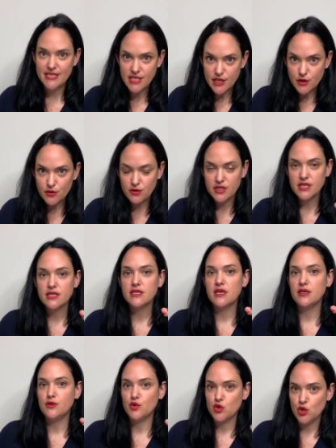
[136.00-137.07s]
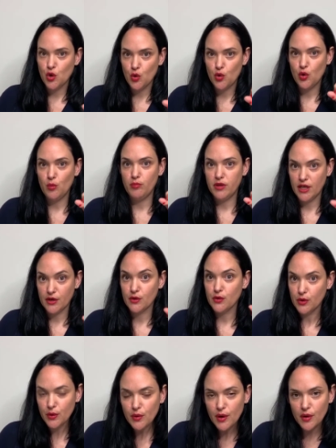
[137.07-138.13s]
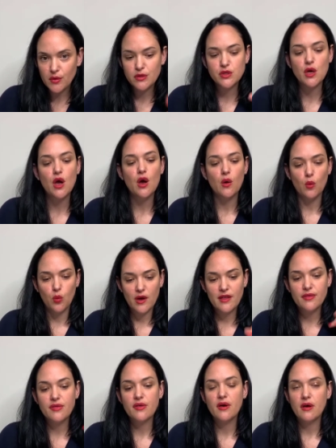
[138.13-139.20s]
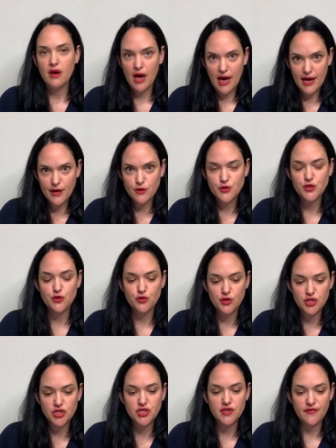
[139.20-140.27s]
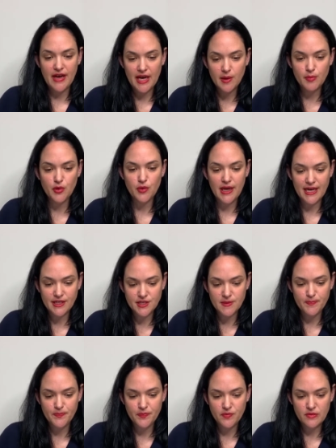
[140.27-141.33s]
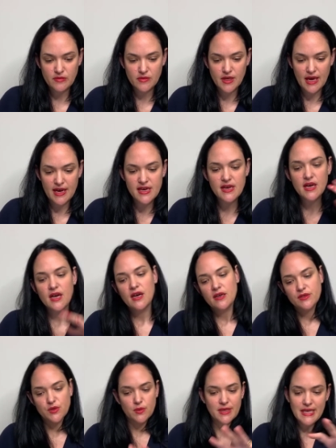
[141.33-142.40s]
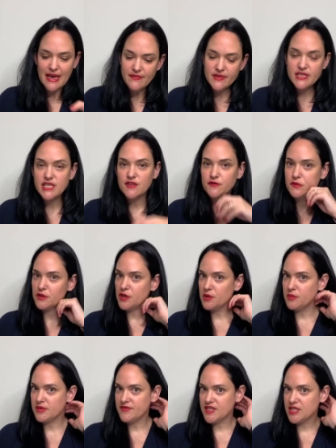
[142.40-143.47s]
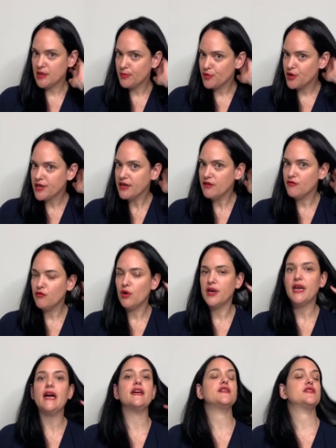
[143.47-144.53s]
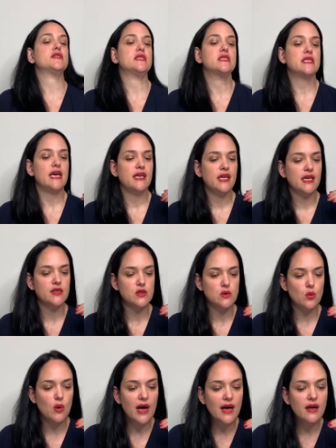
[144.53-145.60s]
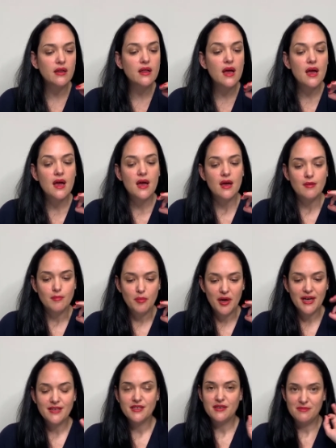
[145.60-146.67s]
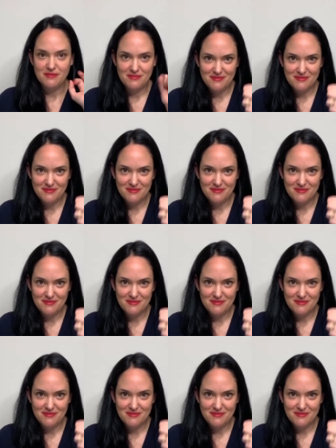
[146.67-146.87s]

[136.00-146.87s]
decrease in total blood glucose with higher secretion of adiponectin. Okay, so again, this gives you a little bit of summary of what I just said as well, but